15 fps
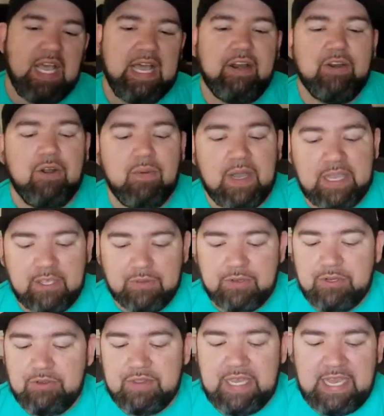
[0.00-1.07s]
I don't know why
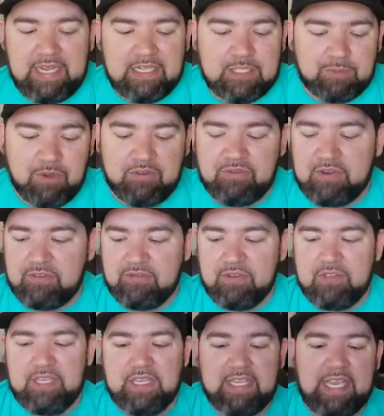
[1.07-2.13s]
you do that. It's perfect
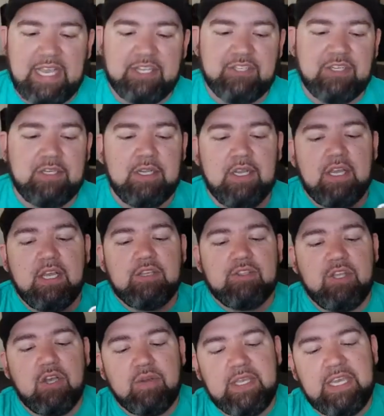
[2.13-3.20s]
for the occasion.
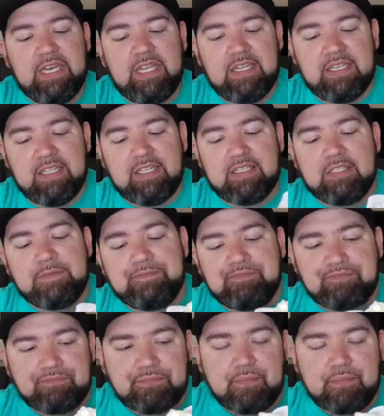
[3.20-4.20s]
So getting into this,